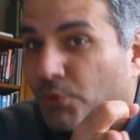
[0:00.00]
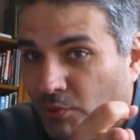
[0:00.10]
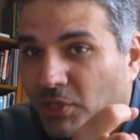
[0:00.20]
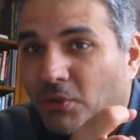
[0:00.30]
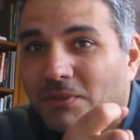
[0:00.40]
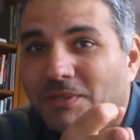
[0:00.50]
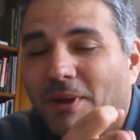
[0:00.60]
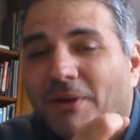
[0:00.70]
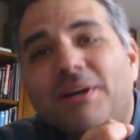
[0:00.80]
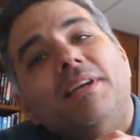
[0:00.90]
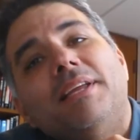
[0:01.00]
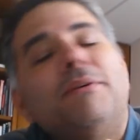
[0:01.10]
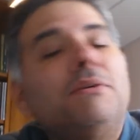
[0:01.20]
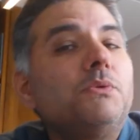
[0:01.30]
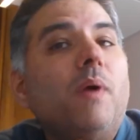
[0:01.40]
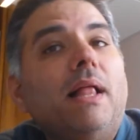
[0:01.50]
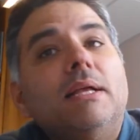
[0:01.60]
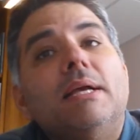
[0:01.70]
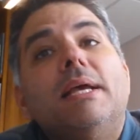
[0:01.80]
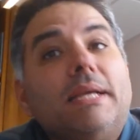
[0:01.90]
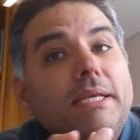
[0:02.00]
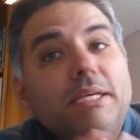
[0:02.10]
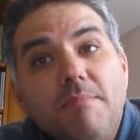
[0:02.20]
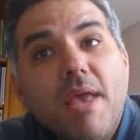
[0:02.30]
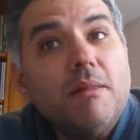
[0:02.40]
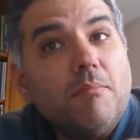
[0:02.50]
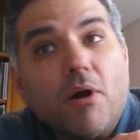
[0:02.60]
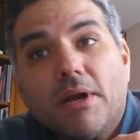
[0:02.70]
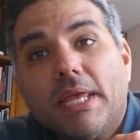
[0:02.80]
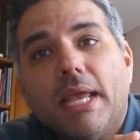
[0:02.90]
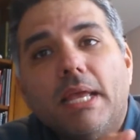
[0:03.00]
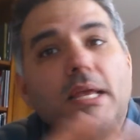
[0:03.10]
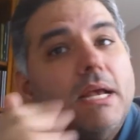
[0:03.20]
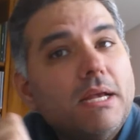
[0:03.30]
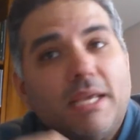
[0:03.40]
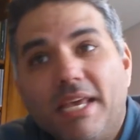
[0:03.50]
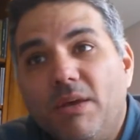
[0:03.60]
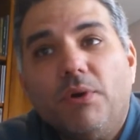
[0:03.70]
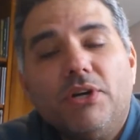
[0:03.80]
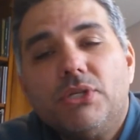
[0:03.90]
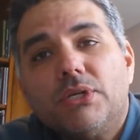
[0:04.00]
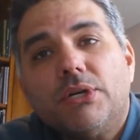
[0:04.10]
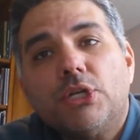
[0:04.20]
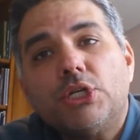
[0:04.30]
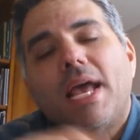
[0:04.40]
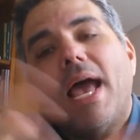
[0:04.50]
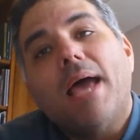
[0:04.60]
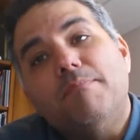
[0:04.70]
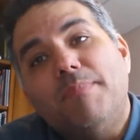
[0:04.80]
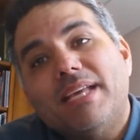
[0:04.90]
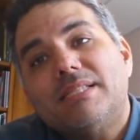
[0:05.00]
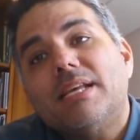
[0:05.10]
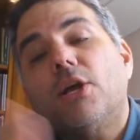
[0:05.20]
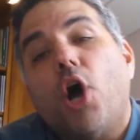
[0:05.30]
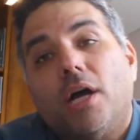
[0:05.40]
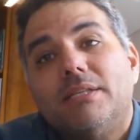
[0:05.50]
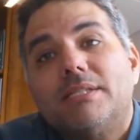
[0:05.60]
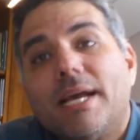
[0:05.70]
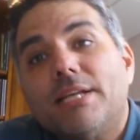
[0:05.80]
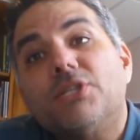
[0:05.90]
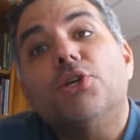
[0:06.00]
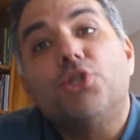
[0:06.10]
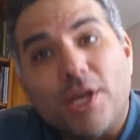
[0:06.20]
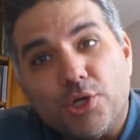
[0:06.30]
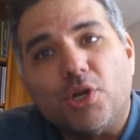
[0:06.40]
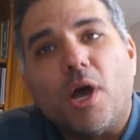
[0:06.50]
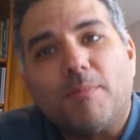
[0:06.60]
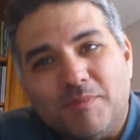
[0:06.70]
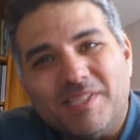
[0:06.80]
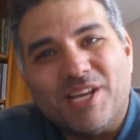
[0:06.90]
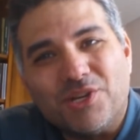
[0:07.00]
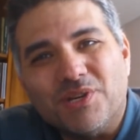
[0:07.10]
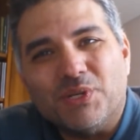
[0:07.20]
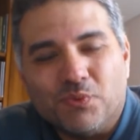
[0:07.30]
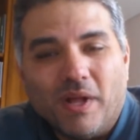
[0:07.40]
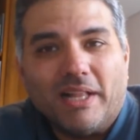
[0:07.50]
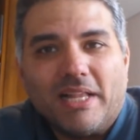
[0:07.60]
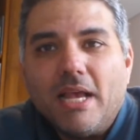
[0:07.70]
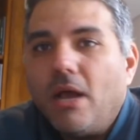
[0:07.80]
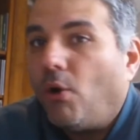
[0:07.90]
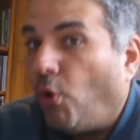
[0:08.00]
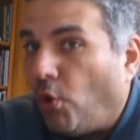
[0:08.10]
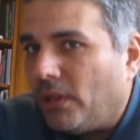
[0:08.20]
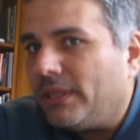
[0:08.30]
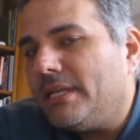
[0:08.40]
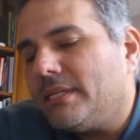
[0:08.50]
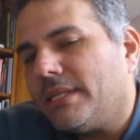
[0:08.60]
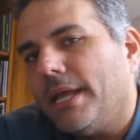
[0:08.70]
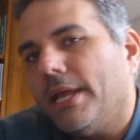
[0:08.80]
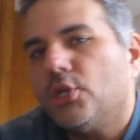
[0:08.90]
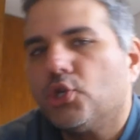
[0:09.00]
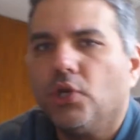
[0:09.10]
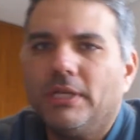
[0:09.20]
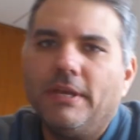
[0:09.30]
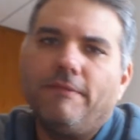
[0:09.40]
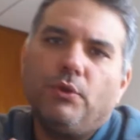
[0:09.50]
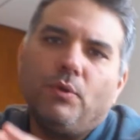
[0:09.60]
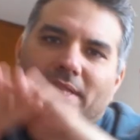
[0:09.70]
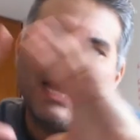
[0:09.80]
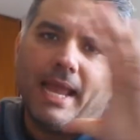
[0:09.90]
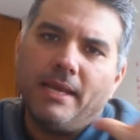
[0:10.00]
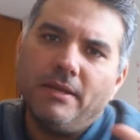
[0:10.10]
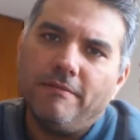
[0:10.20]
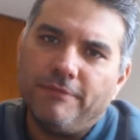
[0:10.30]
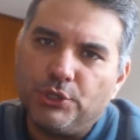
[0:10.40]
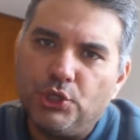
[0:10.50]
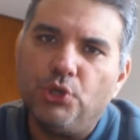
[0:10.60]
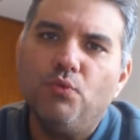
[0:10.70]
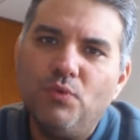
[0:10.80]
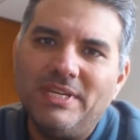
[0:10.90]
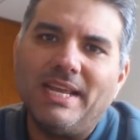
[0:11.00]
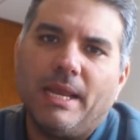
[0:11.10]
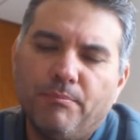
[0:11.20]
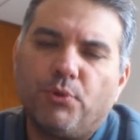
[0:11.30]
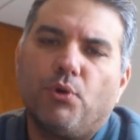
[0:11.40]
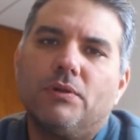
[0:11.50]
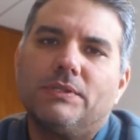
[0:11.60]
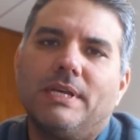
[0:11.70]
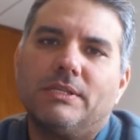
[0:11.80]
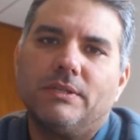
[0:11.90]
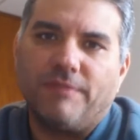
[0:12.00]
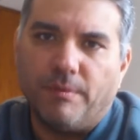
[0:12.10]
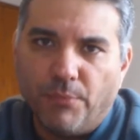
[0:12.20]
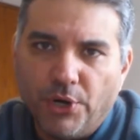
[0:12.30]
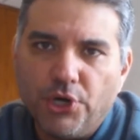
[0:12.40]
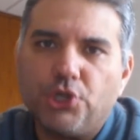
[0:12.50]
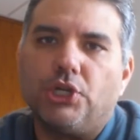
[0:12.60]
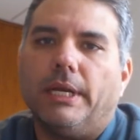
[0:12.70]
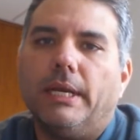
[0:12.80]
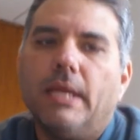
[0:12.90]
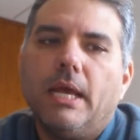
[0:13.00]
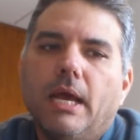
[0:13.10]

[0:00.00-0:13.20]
which we talked about earlier as well, email marketing, keyword search, and basic on-site search engine optimization as well. All these things should give you, at the end of a 2-day process of immersion,